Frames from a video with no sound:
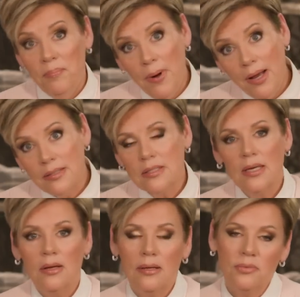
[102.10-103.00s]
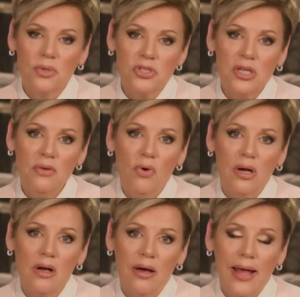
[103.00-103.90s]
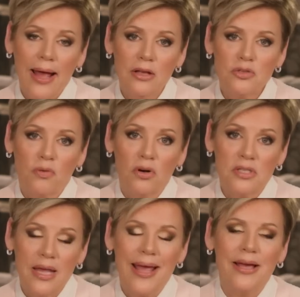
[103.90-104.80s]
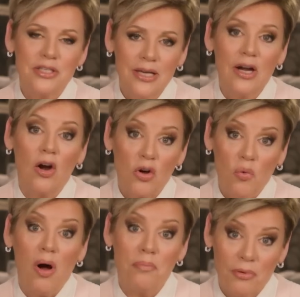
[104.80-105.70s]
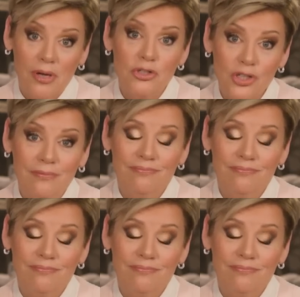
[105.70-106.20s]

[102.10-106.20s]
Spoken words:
But to receive what God has for us, He has to get our cooperation.